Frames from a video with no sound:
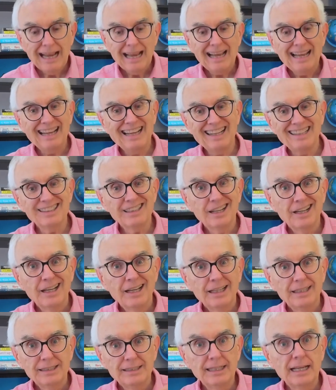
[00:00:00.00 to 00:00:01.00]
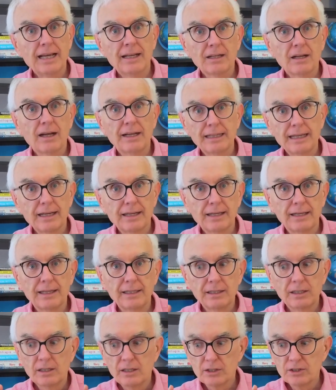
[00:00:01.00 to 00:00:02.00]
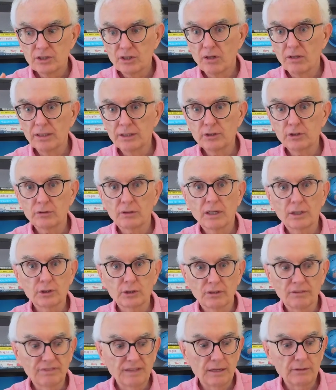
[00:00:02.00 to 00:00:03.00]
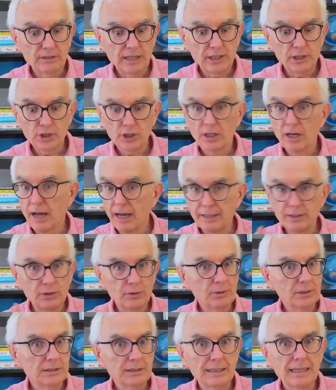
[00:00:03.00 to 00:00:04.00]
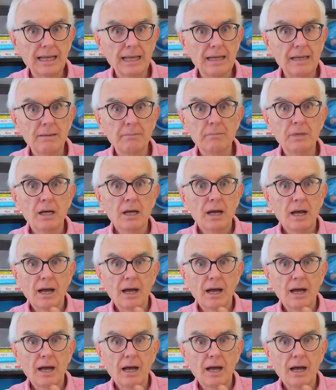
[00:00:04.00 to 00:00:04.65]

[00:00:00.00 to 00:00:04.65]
And yet I had a solid structure, a foundation. I knew his name.